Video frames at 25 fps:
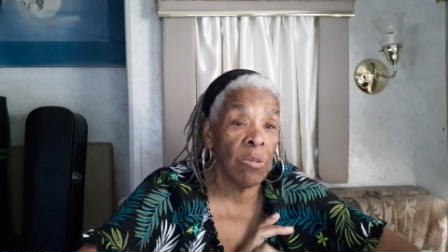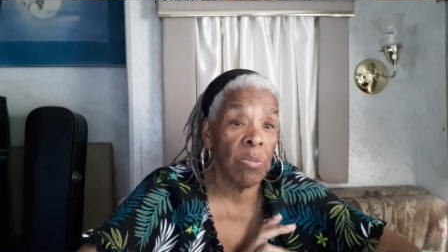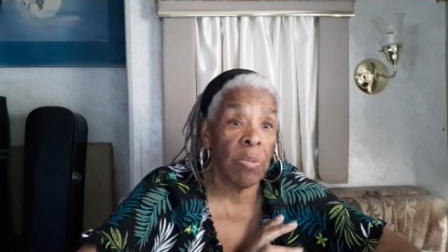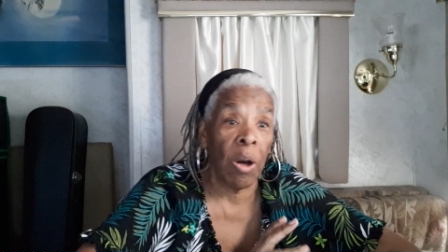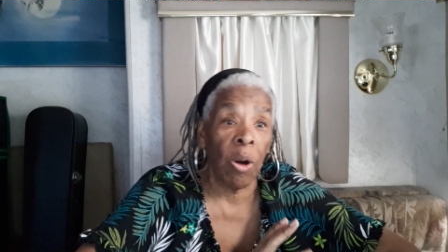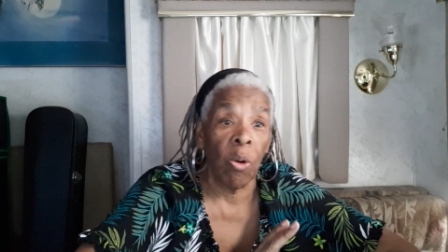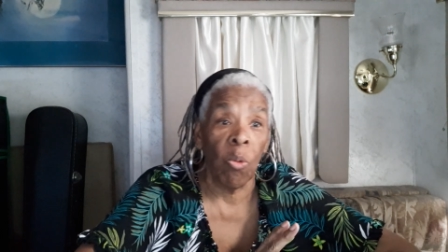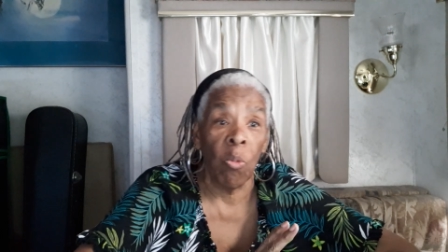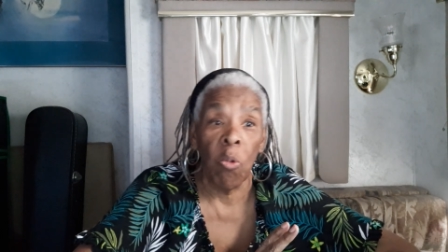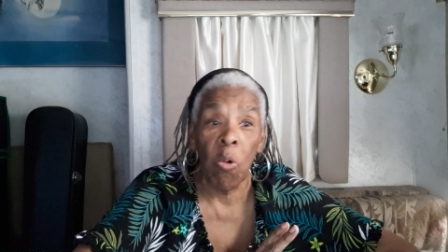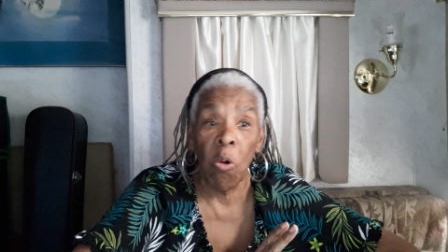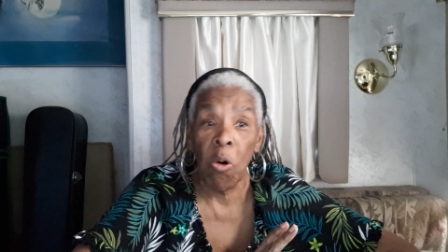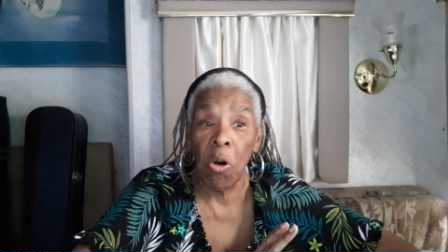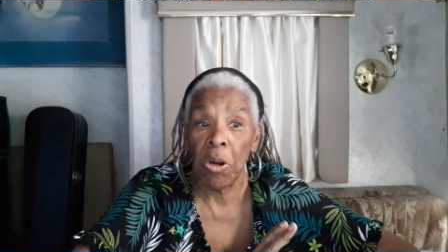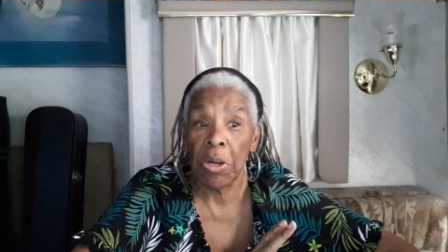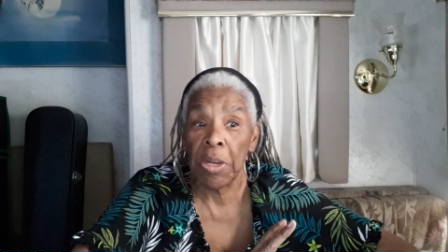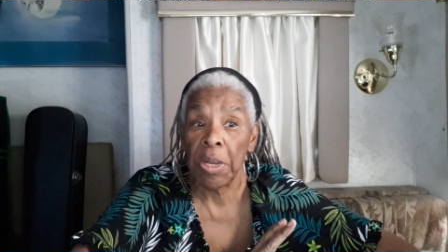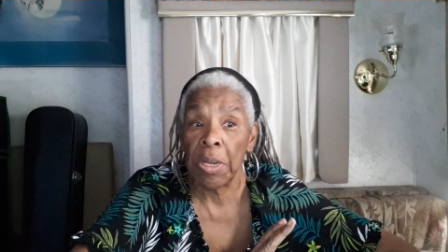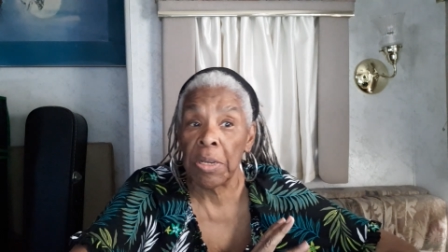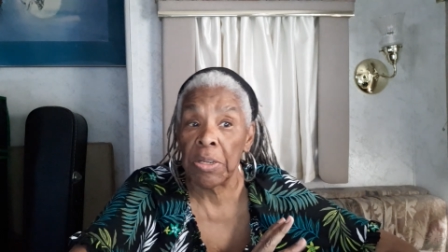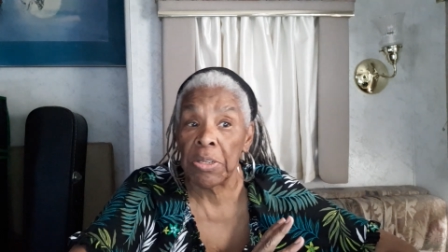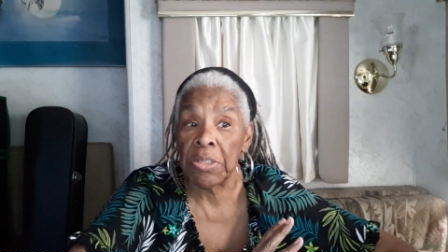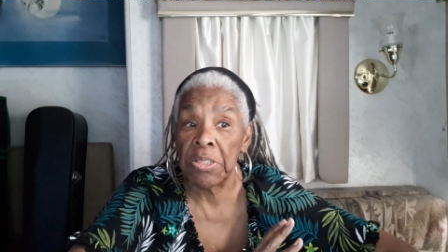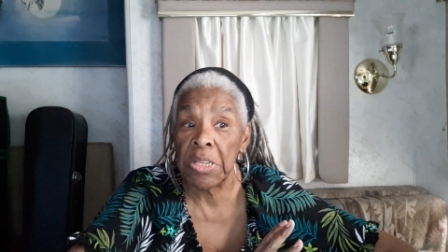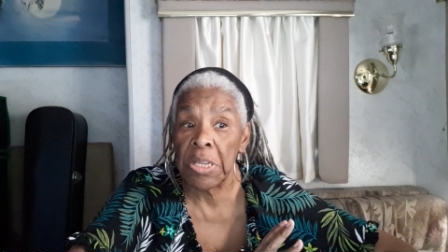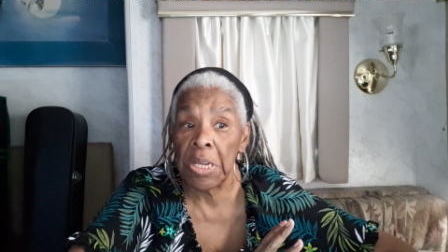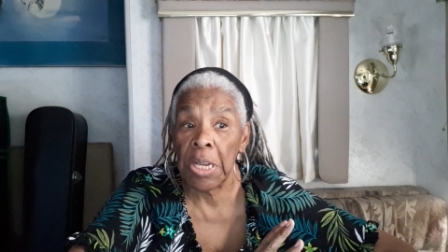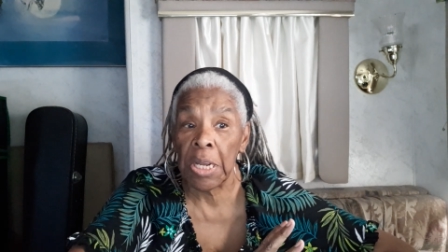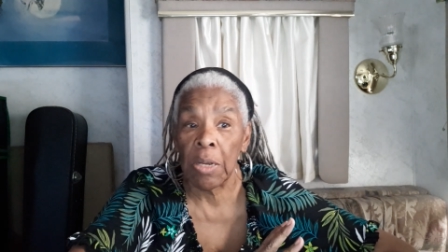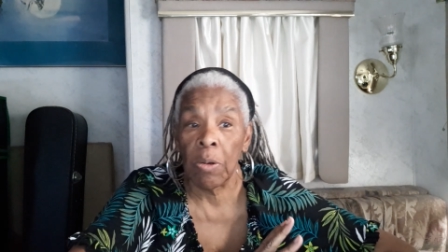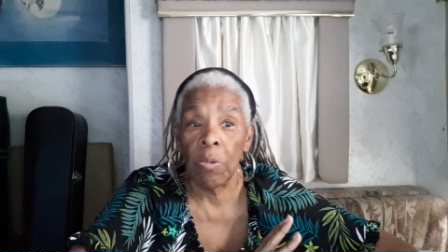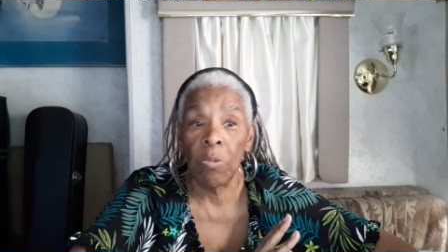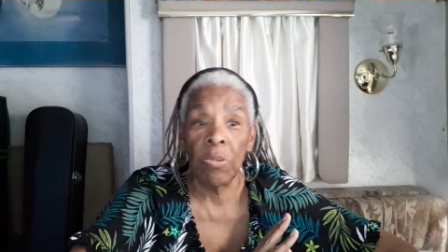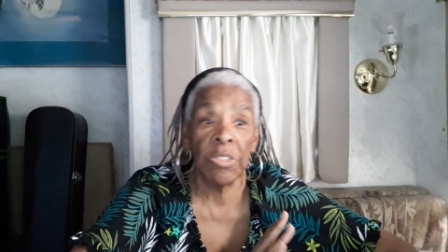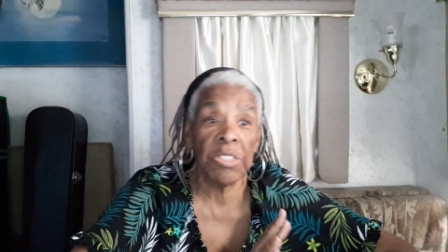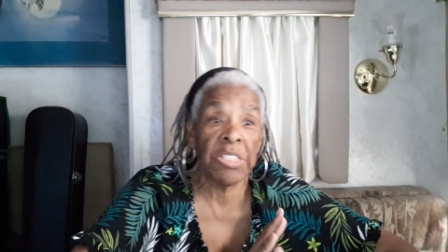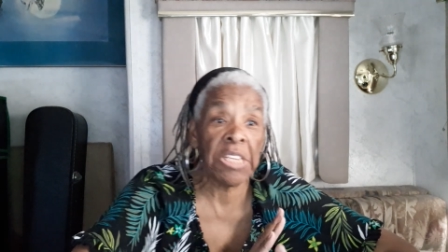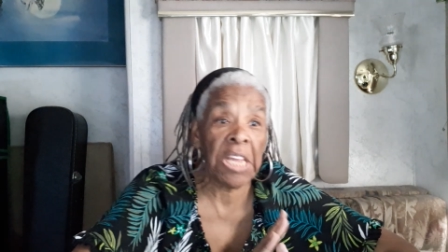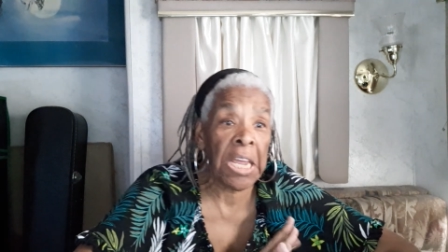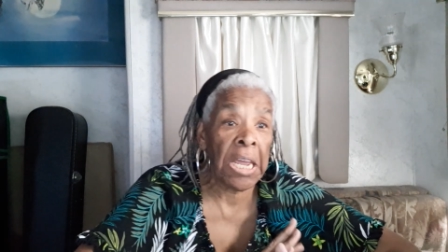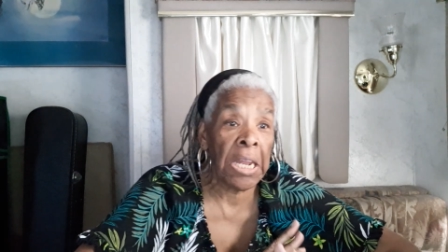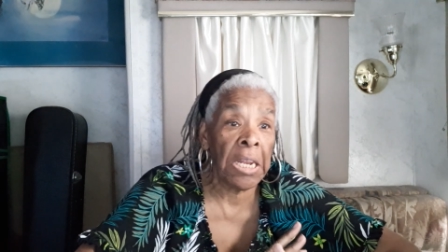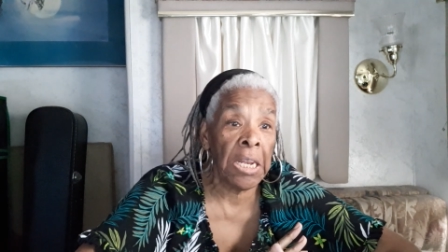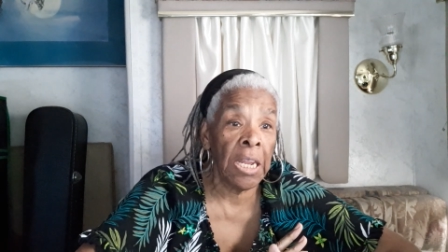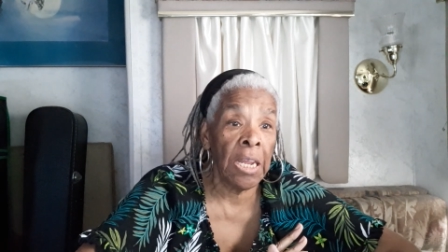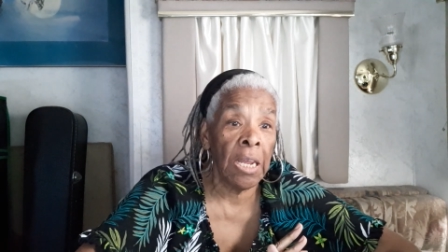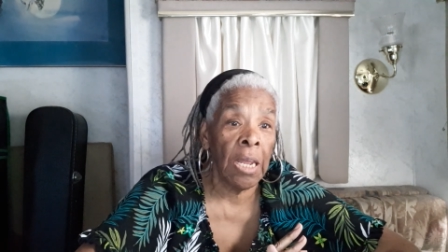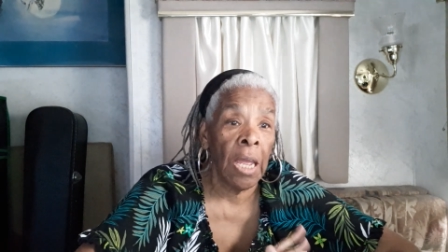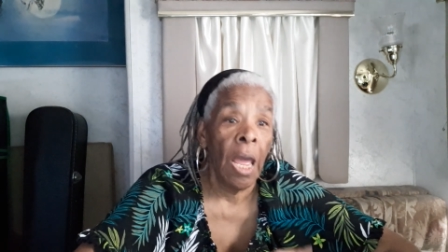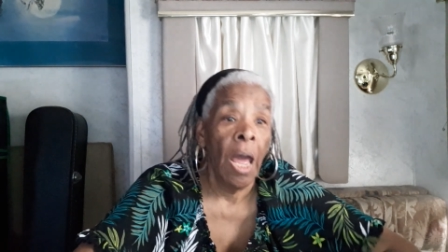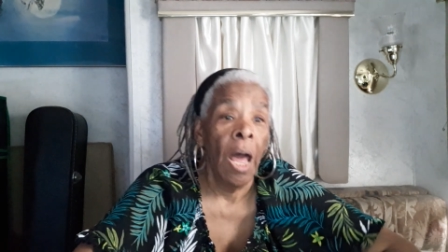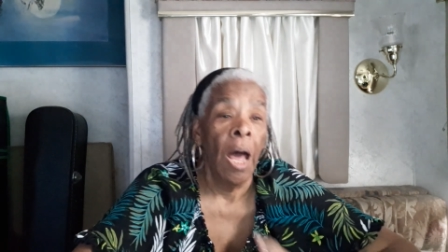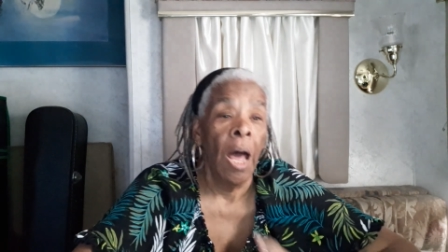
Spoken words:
while walking, sitting, or standing.